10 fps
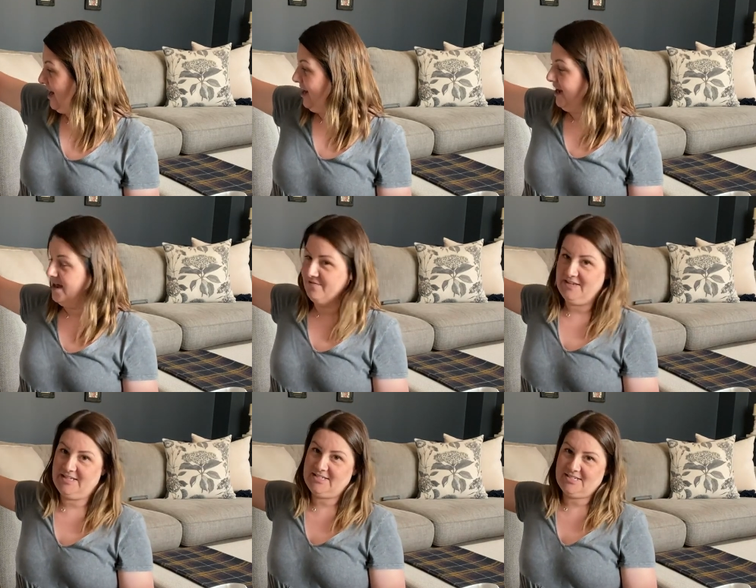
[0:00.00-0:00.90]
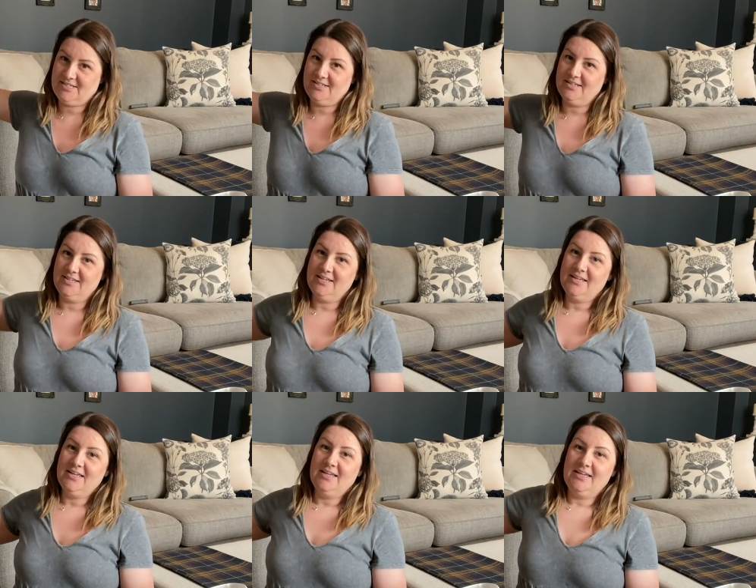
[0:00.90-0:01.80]
love
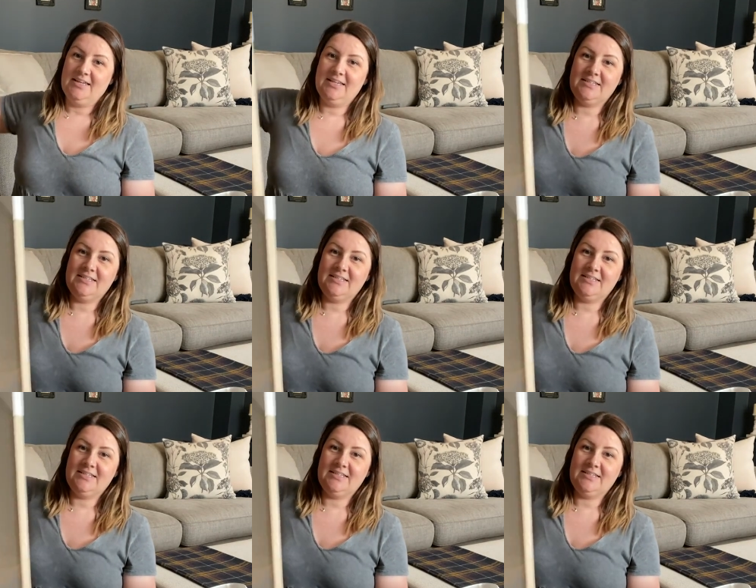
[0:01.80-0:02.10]
it.